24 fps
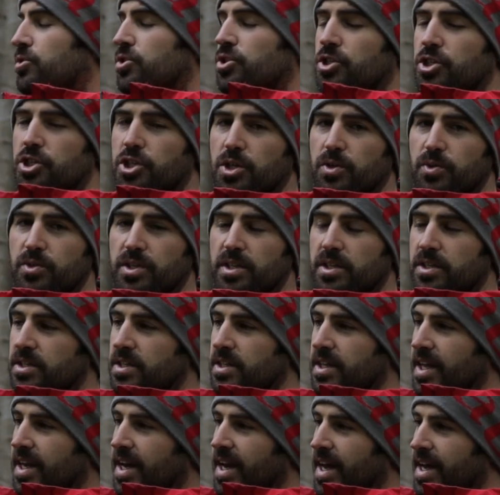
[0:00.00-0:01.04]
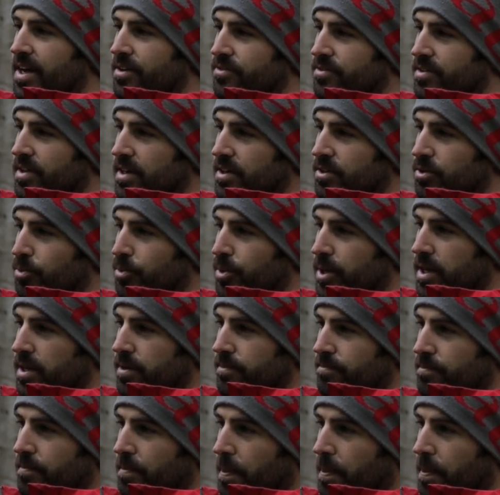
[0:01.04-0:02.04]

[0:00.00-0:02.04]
shooting to the left a little bit.